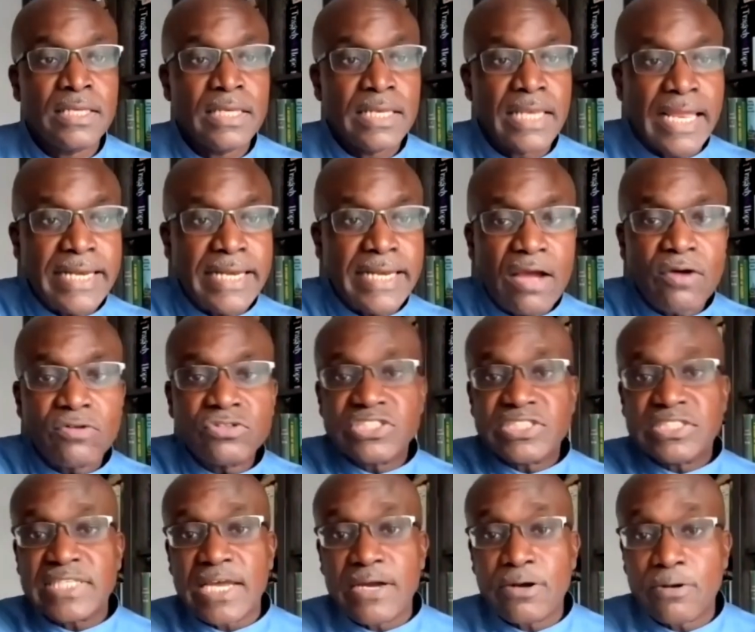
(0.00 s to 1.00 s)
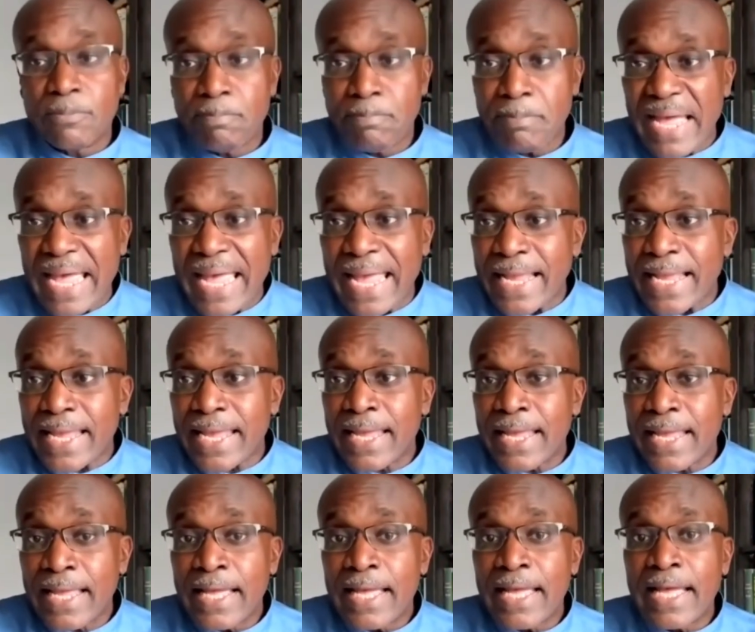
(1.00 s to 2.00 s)
They now sail back
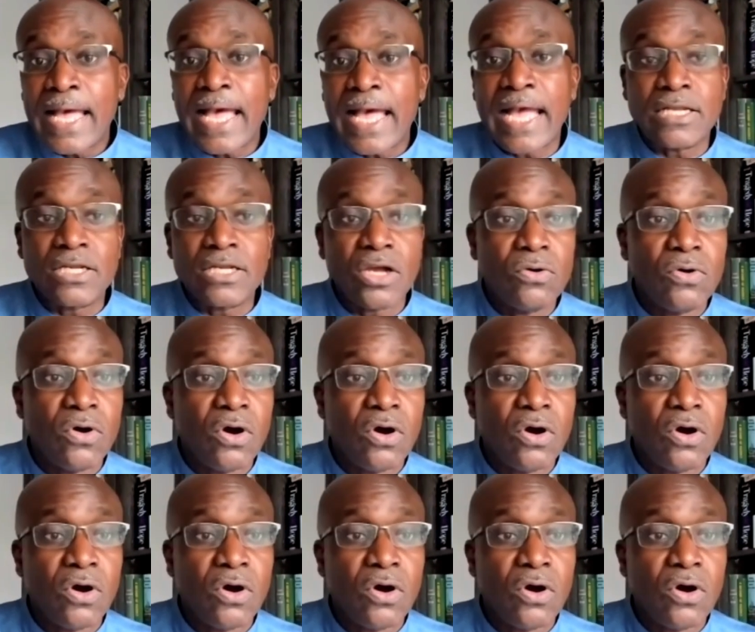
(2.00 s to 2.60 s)
and go